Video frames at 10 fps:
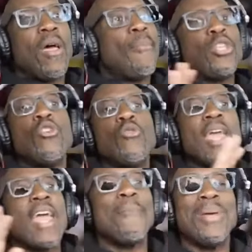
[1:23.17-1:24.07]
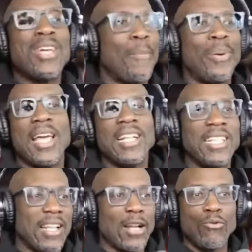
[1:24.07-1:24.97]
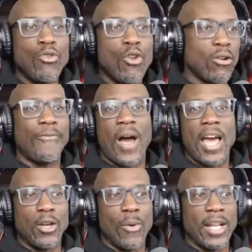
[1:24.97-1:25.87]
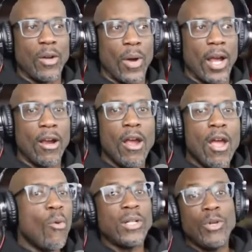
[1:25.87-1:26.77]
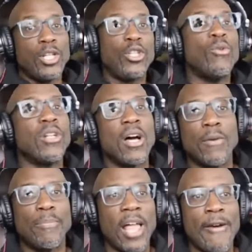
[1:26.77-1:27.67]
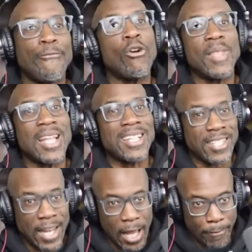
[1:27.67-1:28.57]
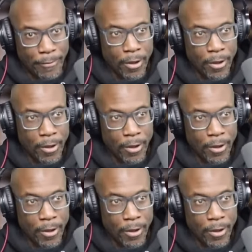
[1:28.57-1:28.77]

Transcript: but you can't be complaining I don't notify you anywhere when we do it on the platform that's safe.